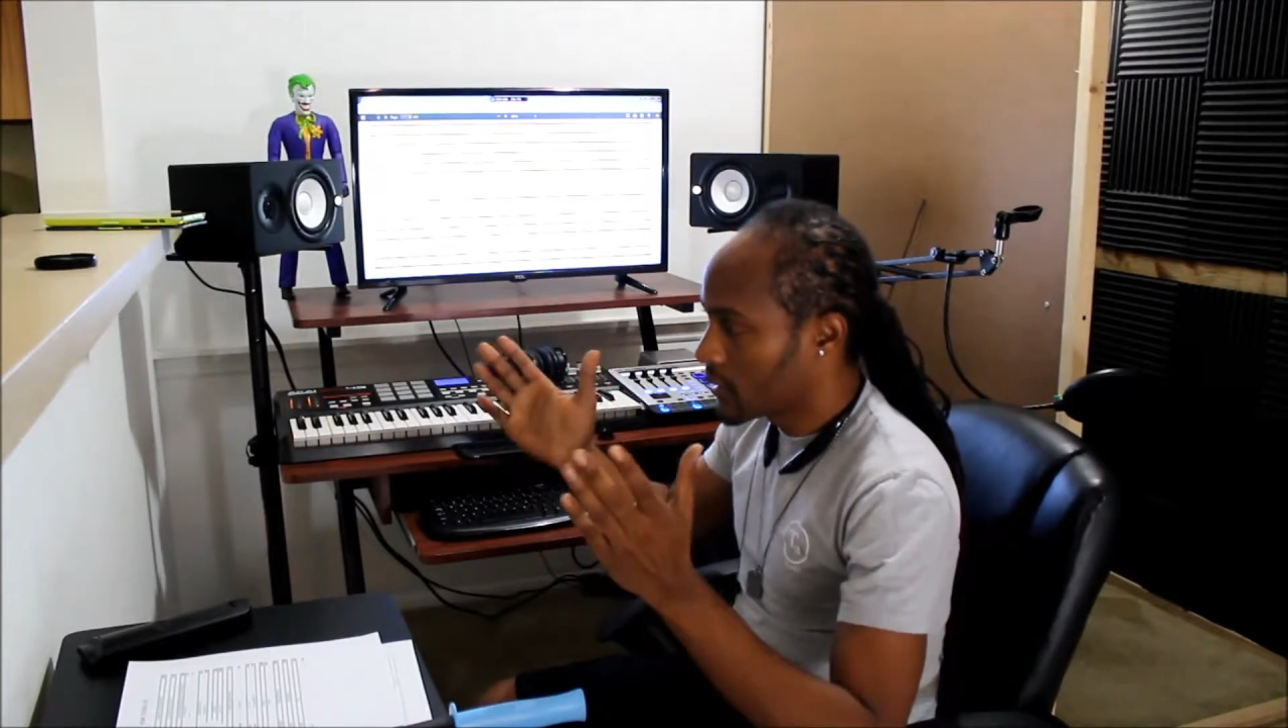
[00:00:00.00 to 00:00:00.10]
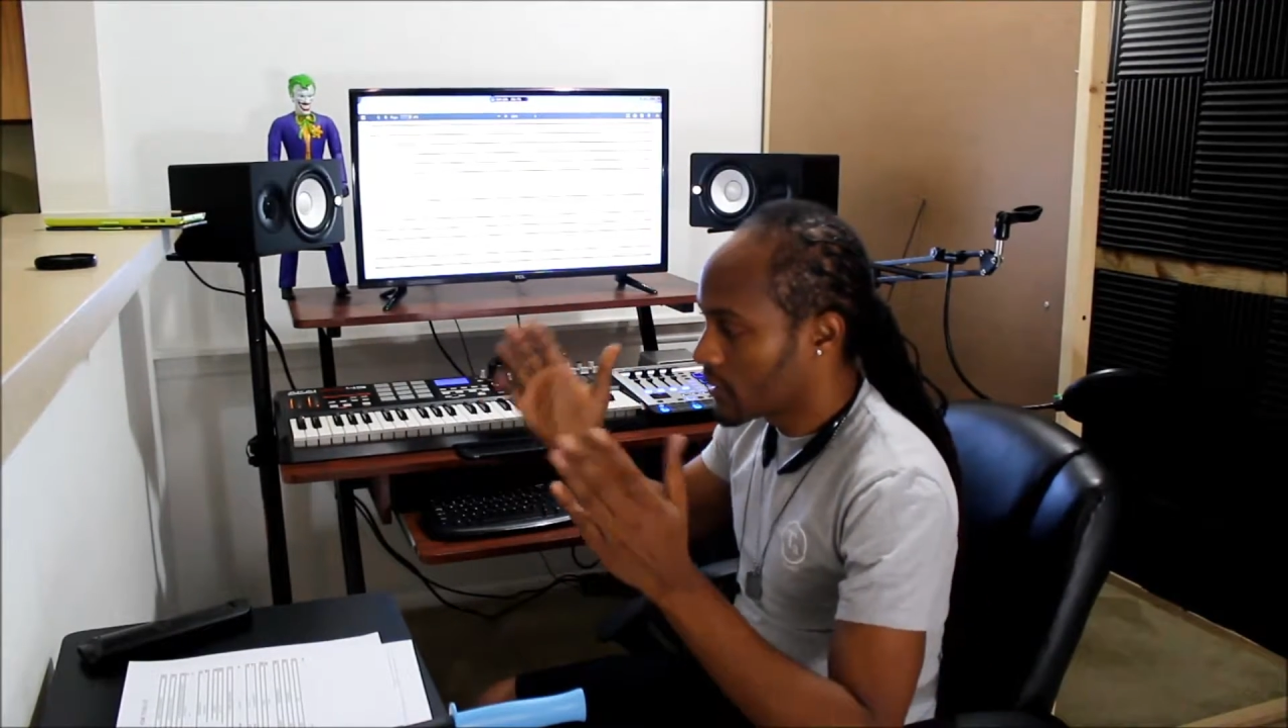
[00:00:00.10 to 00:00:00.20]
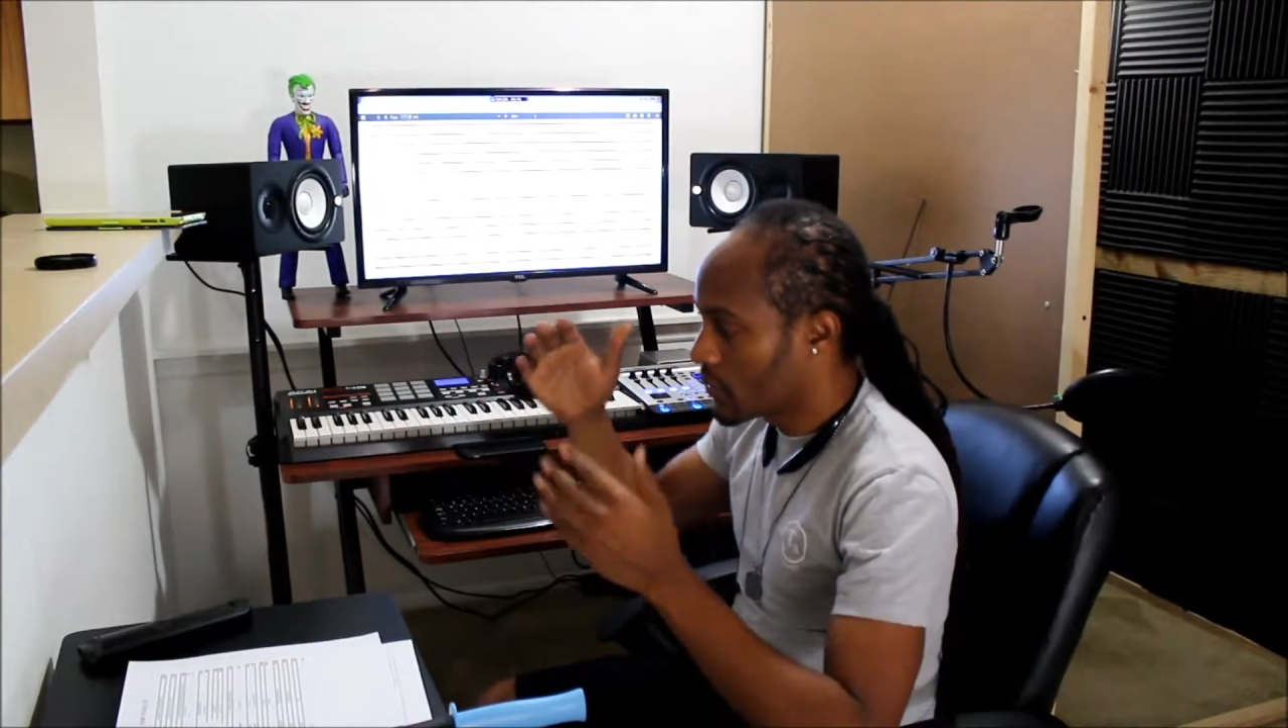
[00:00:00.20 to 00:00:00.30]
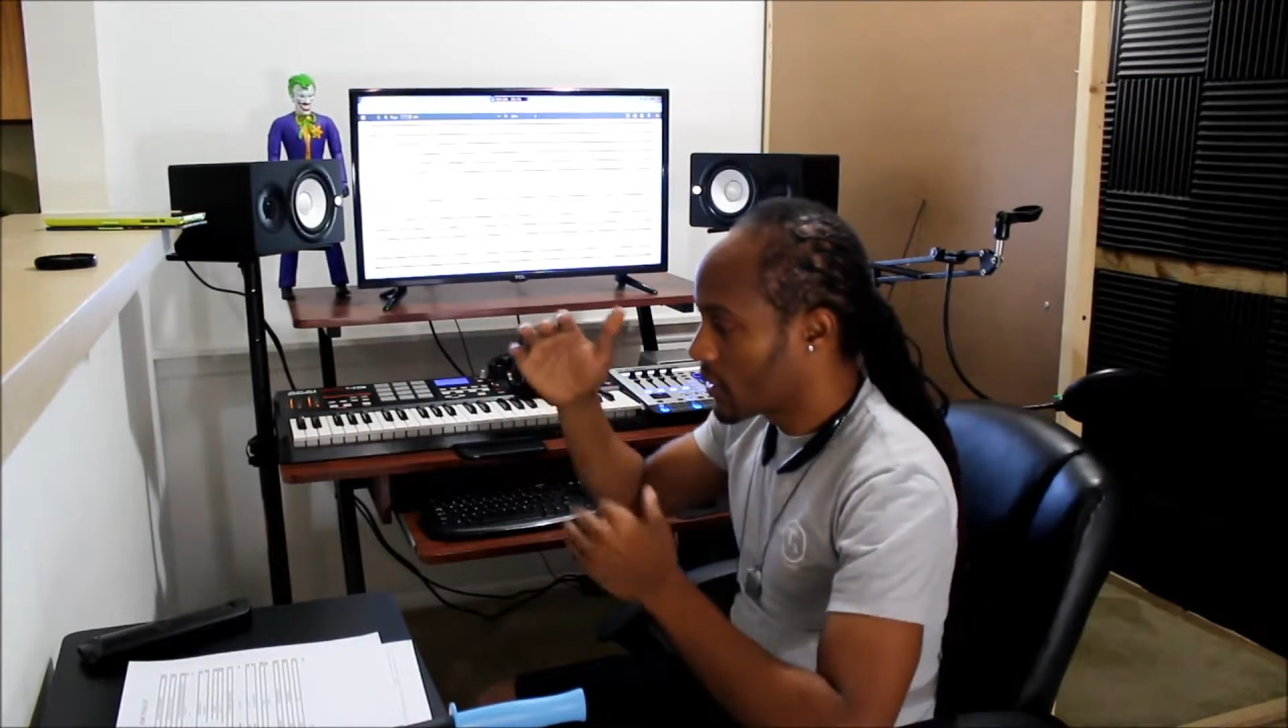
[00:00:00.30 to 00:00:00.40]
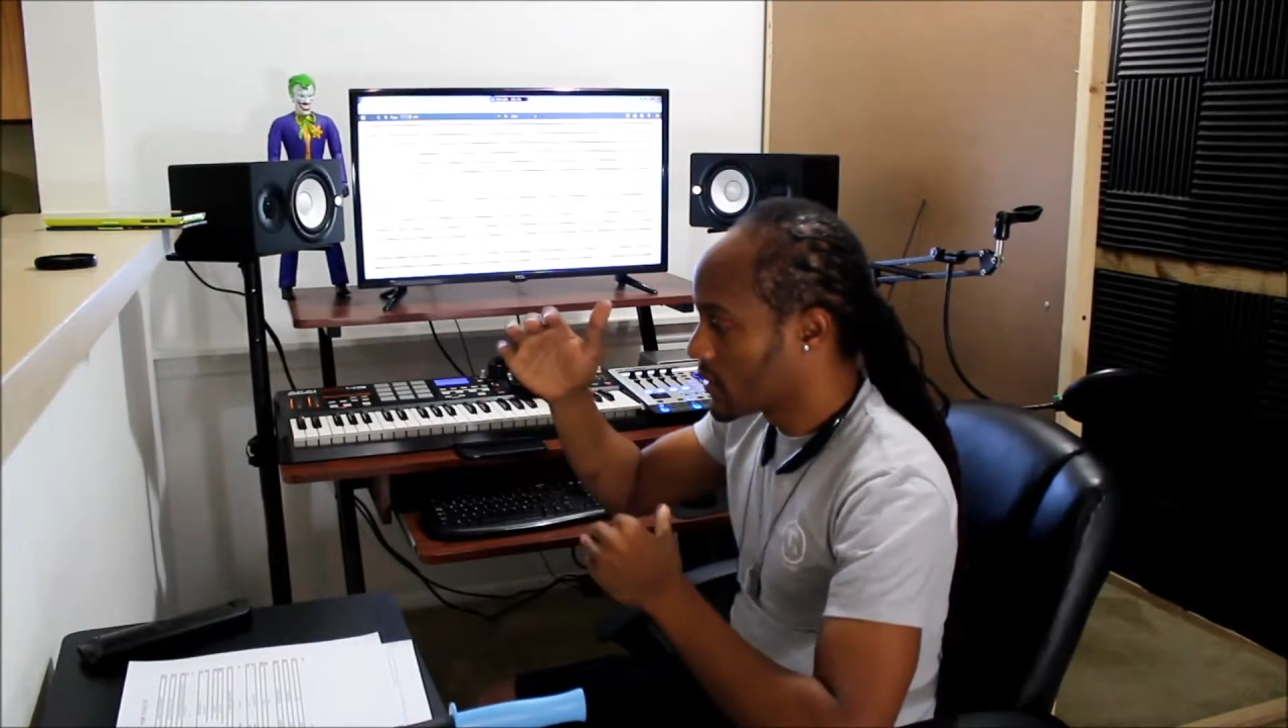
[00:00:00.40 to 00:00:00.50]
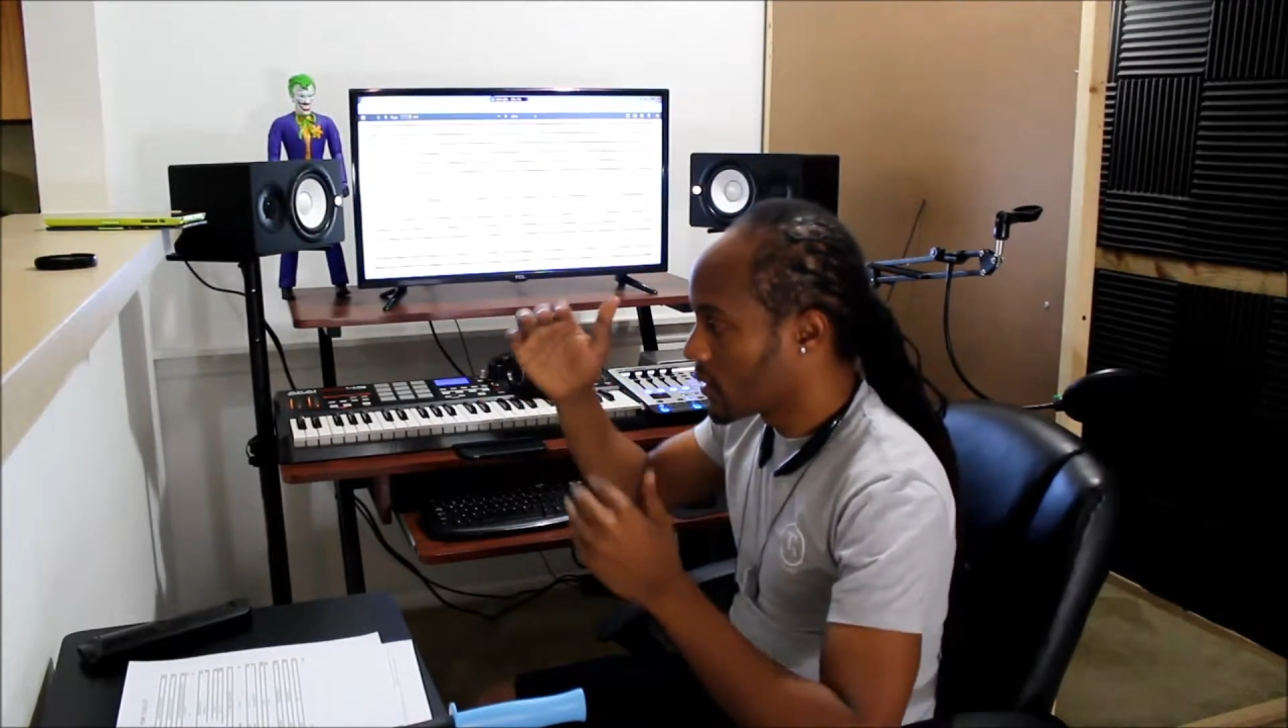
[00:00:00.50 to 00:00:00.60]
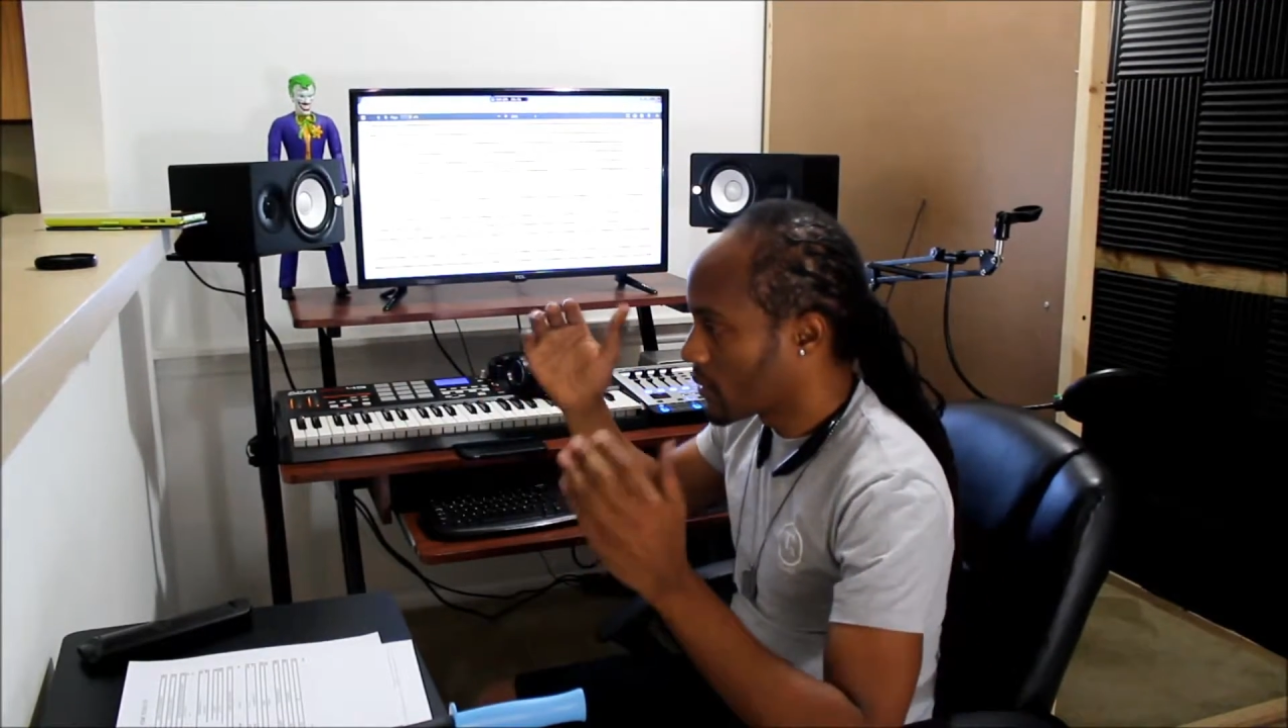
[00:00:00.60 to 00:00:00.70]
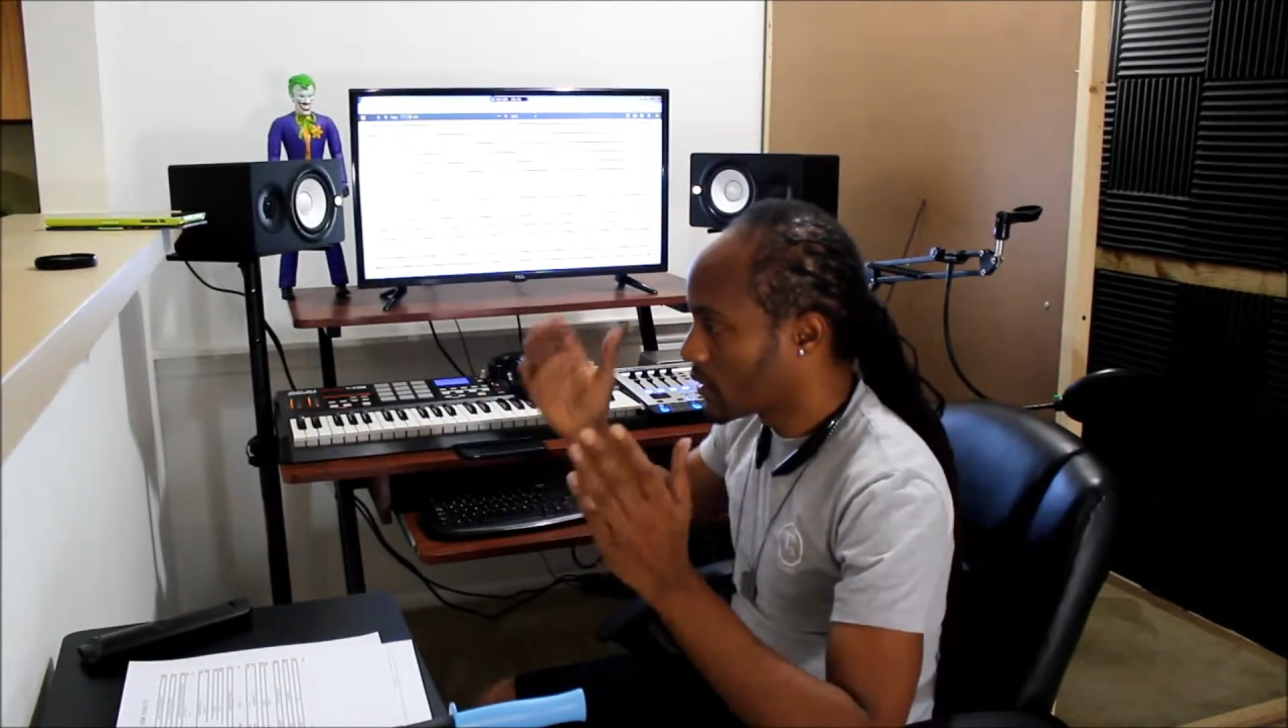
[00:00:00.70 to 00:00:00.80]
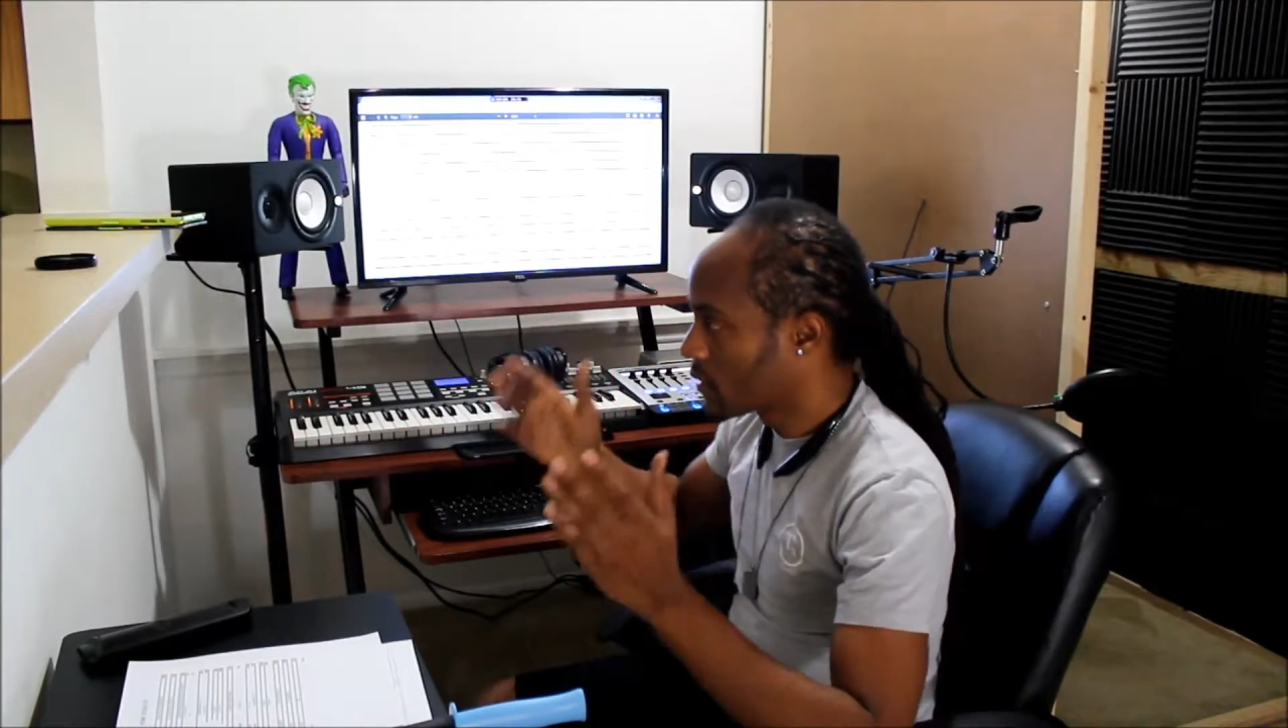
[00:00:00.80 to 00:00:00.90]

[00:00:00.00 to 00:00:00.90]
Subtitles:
I just wanted something